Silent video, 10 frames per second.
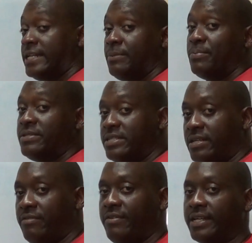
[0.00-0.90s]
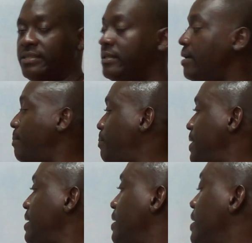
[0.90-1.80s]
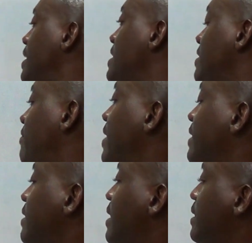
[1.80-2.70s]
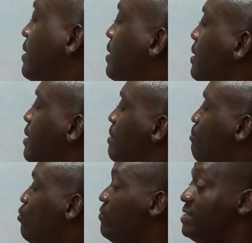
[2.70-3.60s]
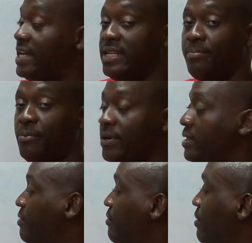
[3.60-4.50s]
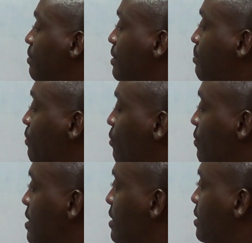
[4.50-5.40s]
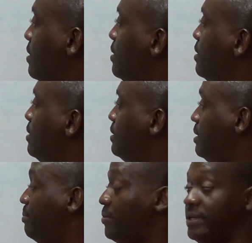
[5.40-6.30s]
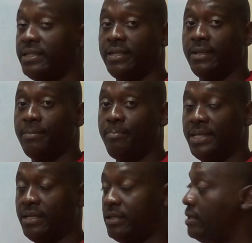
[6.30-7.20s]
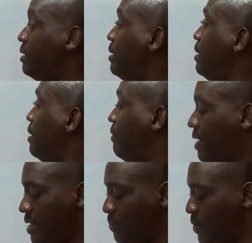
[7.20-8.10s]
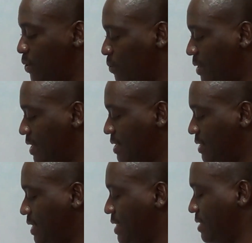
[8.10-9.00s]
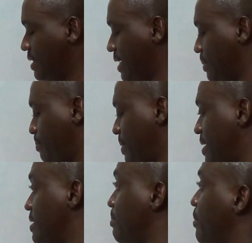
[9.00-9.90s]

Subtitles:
the position vector P is a vector that moves any point from the origin to the point P. Right? We know in this case that P is the